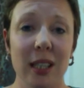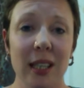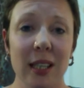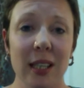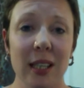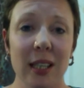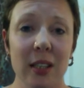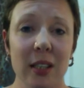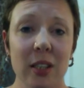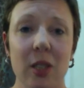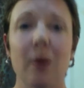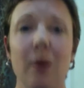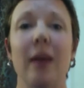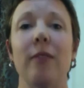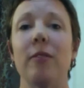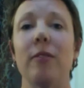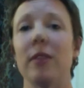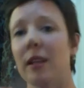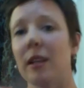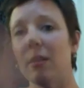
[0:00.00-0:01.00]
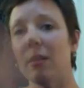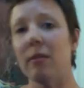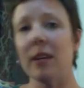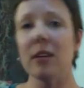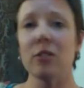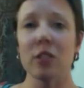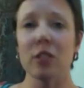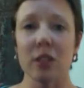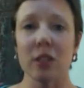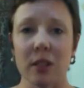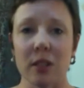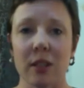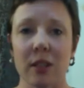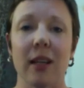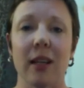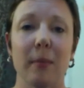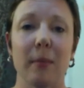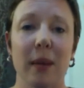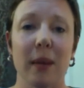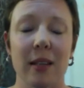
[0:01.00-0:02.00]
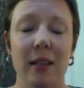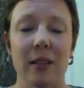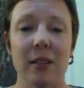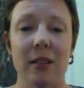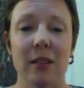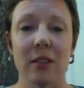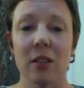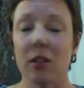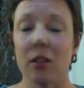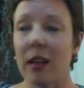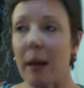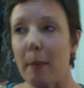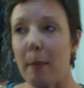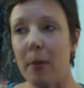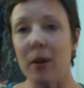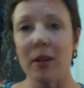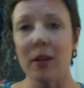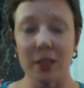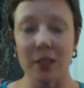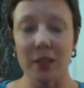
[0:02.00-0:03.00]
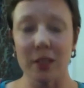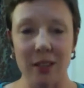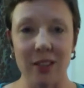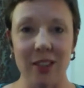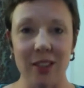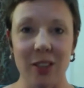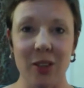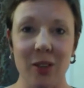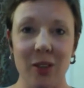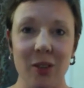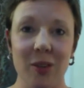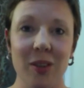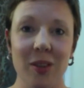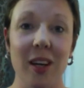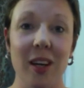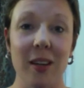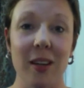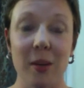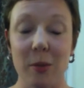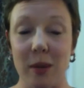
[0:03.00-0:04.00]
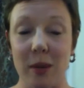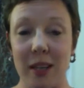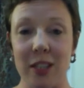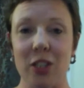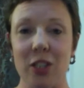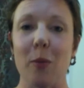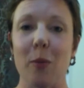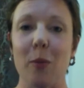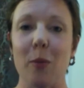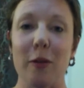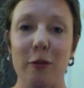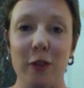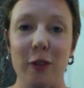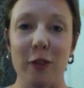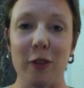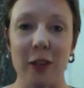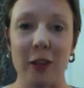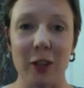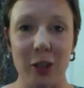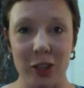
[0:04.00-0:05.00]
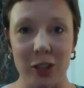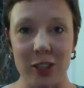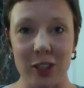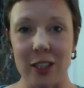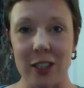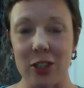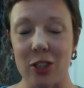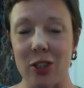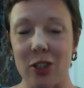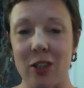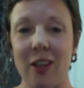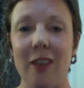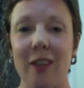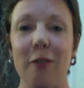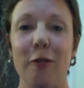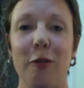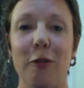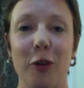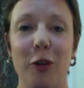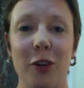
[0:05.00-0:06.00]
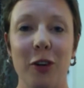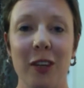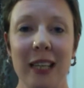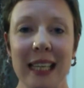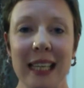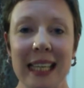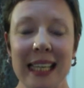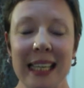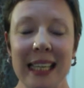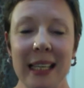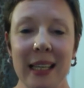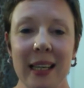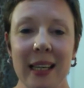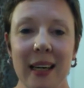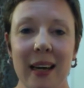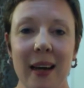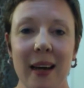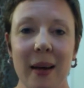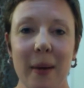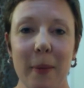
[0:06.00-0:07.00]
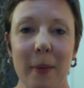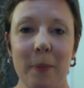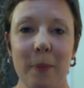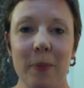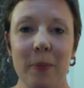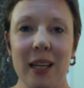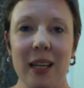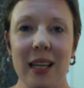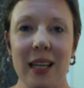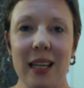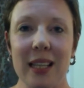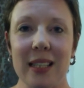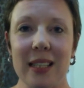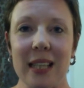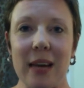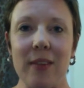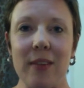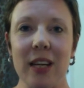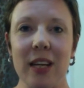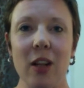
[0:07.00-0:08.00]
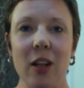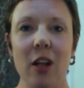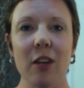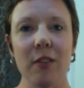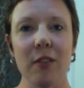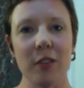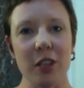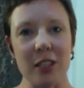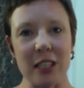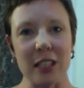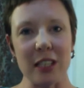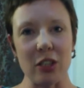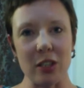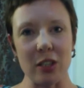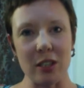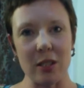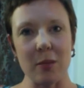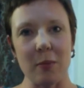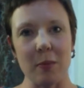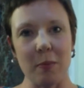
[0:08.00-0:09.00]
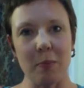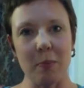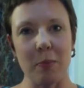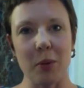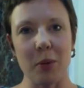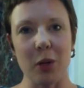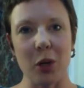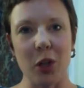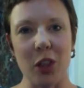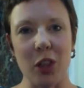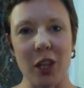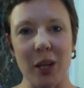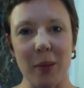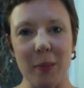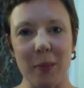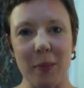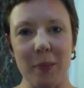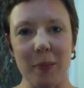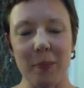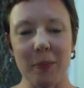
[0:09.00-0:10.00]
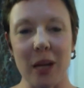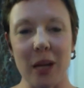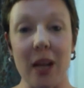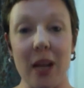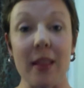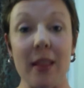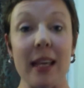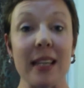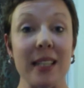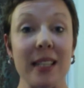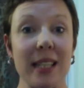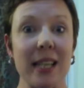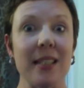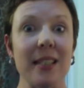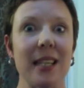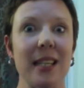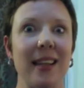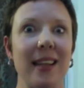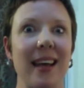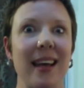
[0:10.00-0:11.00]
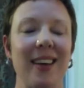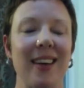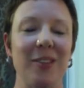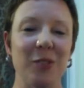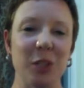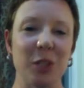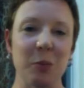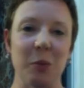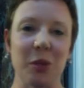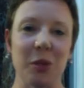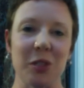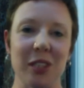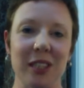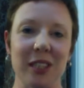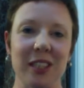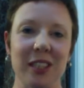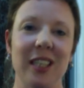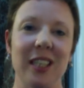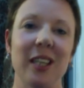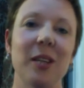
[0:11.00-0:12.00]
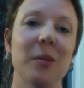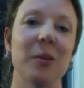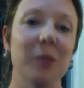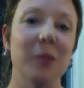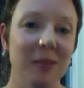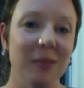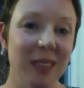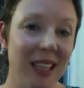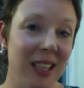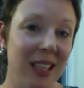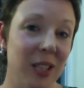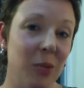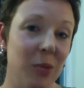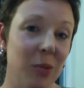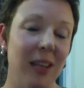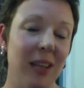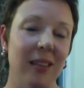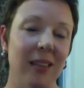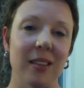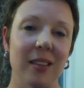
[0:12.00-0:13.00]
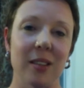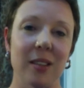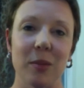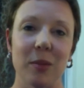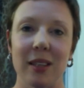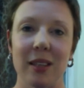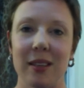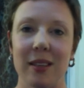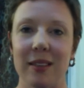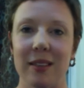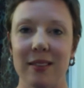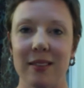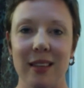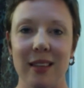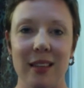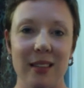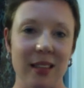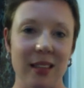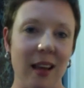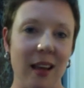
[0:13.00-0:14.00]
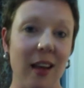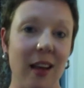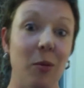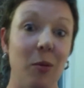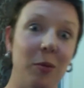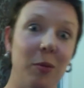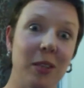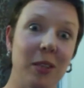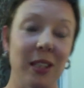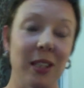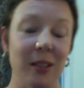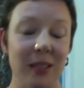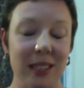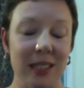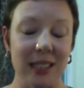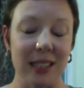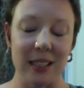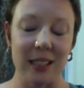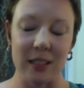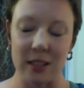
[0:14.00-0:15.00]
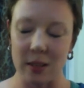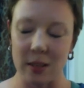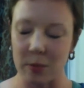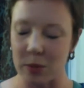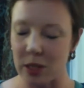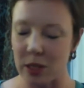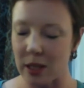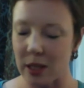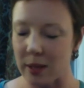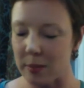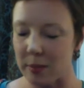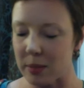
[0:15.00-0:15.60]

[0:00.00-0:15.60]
So everything around you is looking bad. So that person who otherwise you might feel unconditional love for is having a lot of conditions put on them. And they're sensing that and responding to you as well, because that's kind of what we do, isn't it, sometimes?